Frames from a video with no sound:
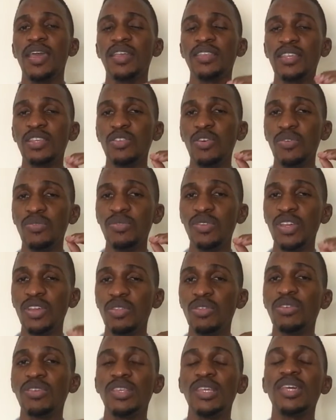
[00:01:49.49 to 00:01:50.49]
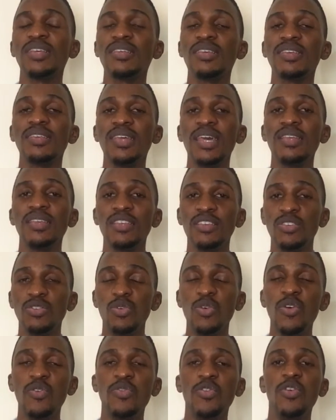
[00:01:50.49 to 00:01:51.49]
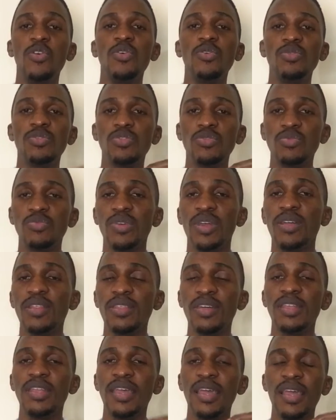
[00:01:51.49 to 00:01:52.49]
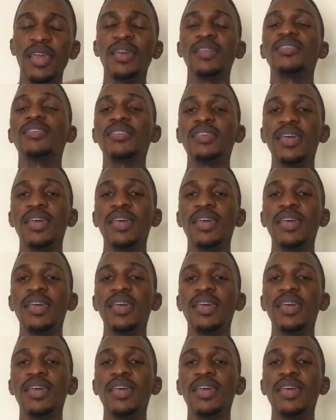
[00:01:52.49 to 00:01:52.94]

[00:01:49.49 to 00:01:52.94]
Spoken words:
Instead of doing those exercises, go for strengthening